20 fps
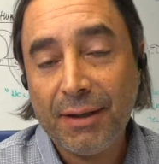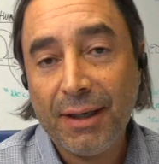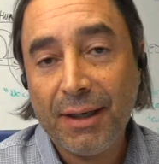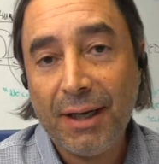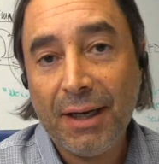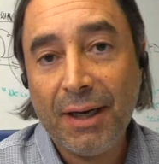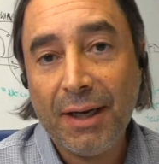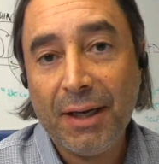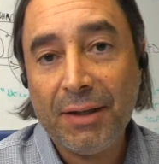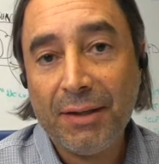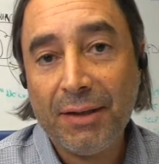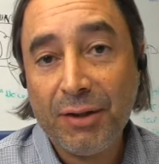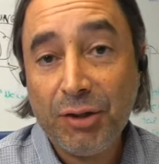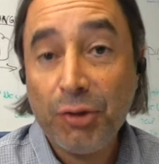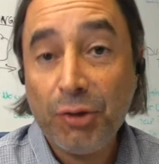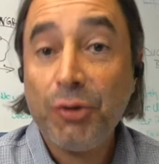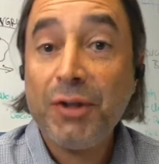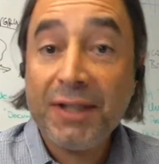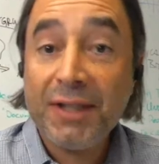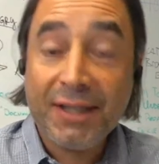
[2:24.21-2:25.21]
uh, the
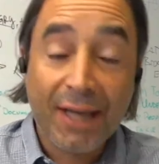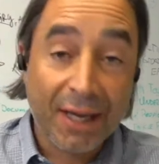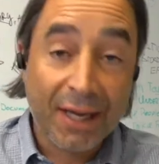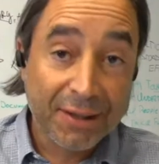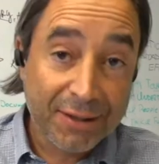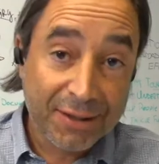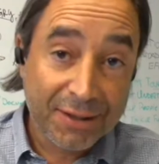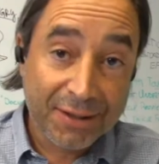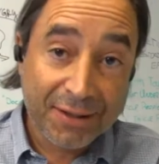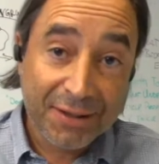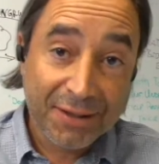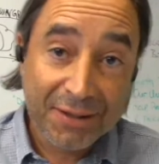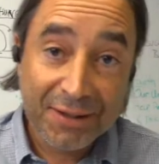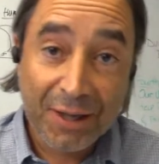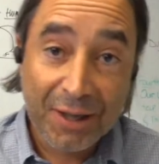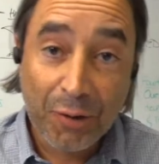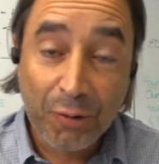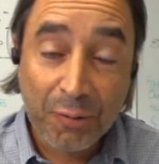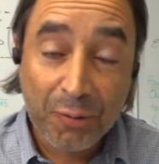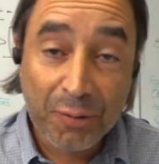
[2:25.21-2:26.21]
two sets
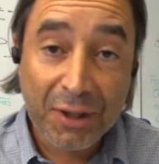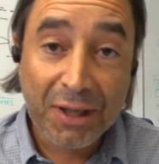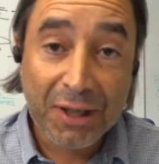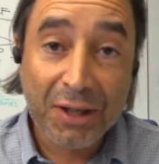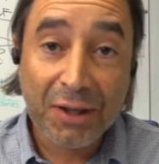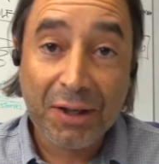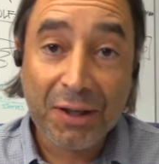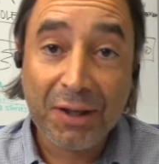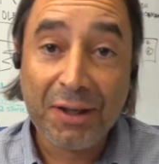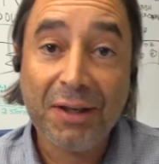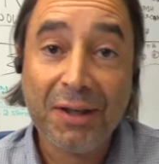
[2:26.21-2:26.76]
that were being